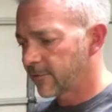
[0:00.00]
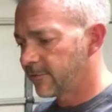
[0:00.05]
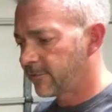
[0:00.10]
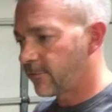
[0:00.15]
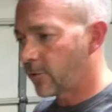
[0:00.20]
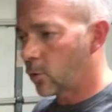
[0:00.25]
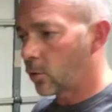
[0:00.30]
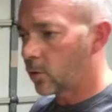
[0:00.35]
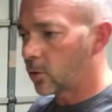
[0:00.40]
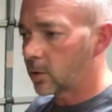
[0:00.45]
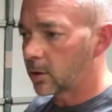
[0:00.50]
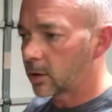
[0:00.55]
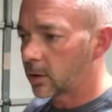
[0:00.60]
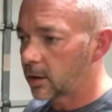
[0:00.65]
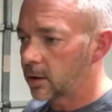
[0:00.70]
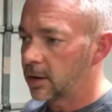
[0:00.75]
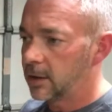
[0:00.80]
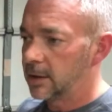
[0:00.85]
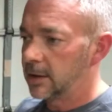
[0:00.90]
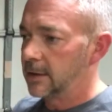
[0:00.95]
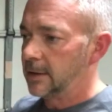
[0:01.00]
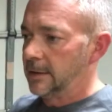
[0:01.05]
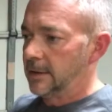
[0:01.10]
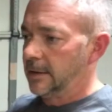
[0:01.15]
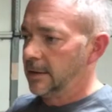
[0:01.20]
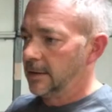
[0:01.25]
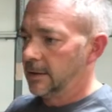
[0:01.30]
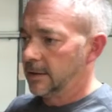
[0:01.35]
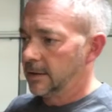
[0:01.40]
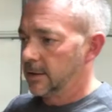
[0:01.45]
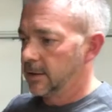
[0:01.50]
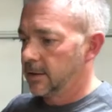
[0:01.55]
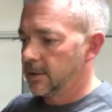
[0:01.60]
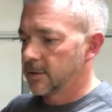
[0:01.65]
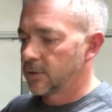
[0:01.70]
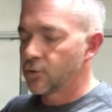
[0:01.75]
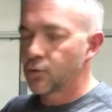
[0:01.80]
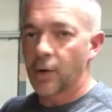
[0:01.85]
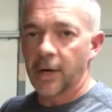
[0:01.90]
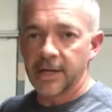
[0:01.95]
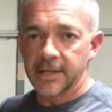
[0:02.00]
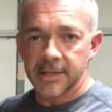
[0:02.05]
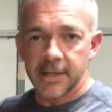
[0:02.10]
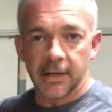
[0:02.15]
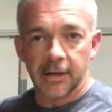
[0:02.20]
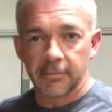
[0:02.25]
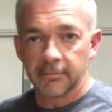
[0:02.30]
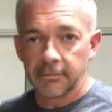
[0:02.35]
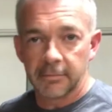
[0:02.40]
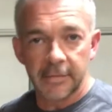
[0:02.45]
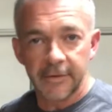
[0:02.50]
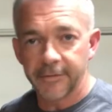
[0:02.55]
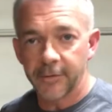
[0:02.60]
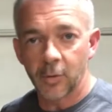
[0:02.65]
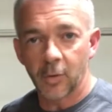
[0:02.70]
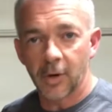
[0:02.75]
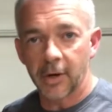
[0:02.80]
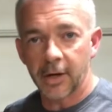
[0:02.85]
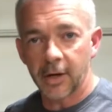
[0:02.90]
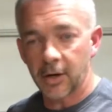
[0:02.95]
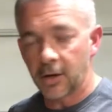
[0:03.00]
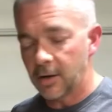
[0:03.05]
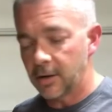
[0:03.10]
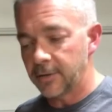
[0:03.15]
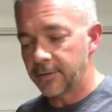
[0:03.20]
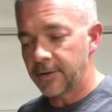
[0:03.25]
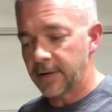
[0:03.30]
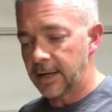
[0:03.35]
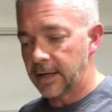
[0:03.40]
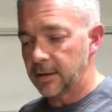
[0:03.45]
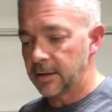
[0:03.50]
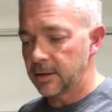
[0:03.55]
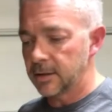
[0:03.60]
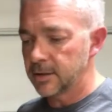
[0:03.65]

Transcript: for grazing, if you want to call it that.